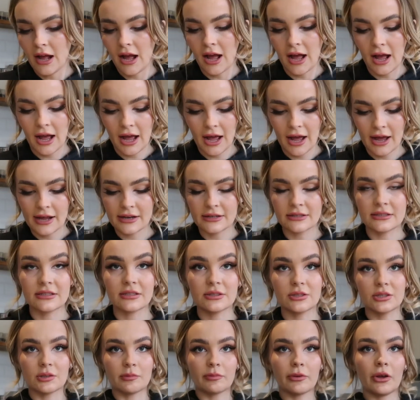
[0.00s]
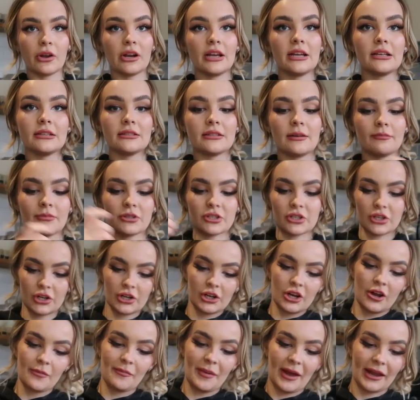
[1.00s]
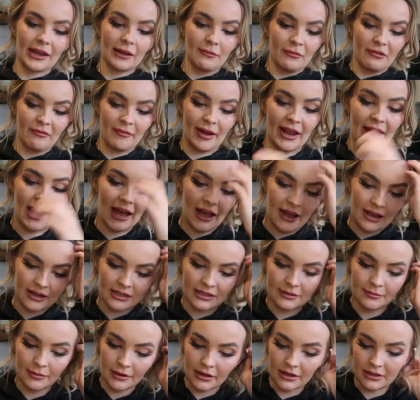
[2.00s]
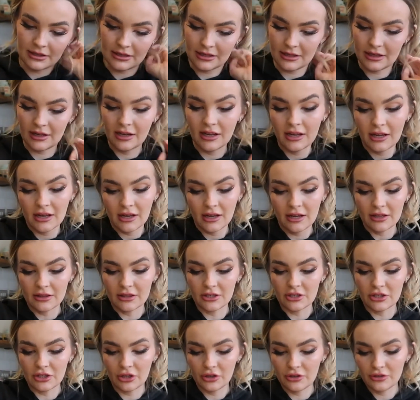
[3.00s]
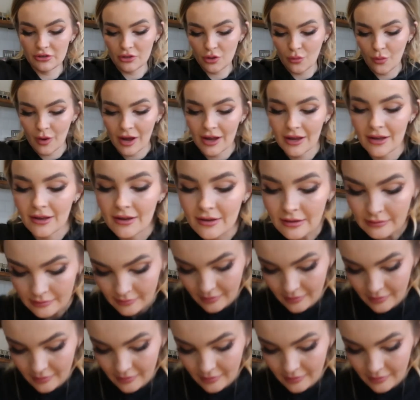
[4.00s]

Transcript: and to be honest, I'm just gonna go back in with my hands because the dough's quite